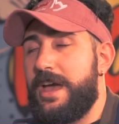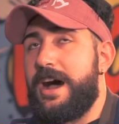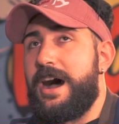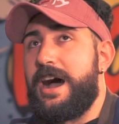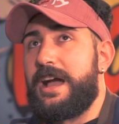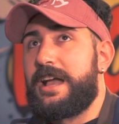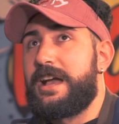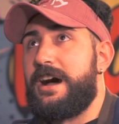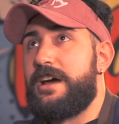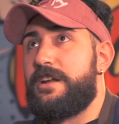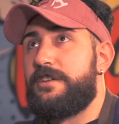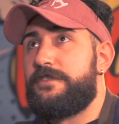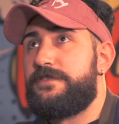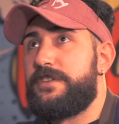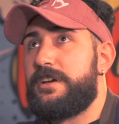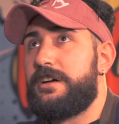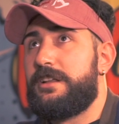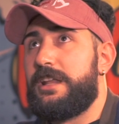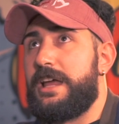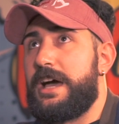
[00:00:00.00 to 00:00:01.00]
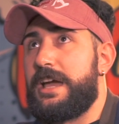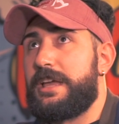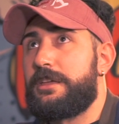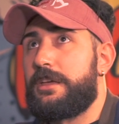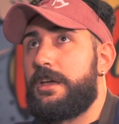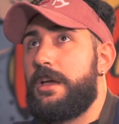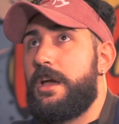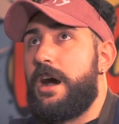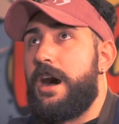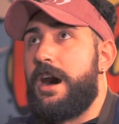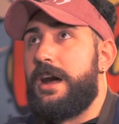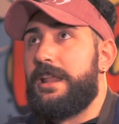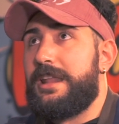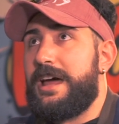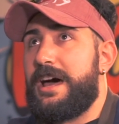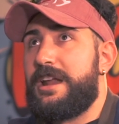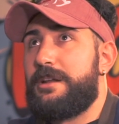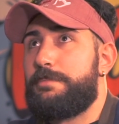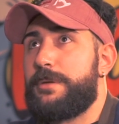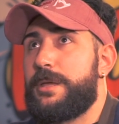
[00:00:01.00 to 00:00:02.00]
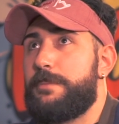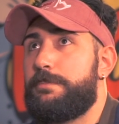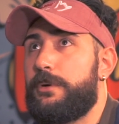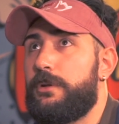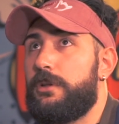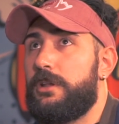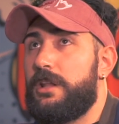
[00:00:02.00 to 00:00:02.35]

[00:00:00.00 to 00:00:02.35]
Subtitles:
I kind of feel like a lot of people